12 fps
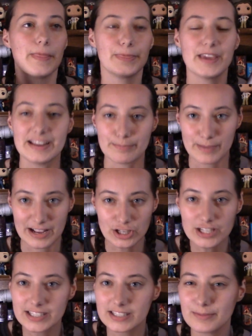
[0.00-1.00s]
The
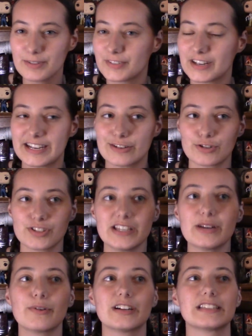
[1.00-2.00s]
magic system is very
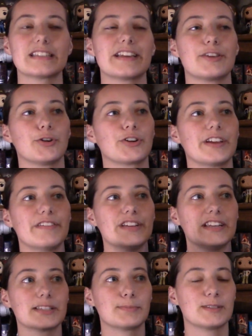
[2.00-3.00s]
interesting where it's like you're
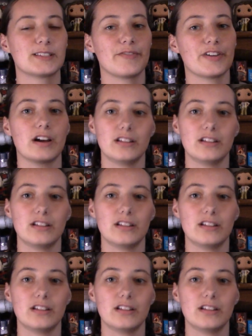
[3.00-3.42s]
given a specific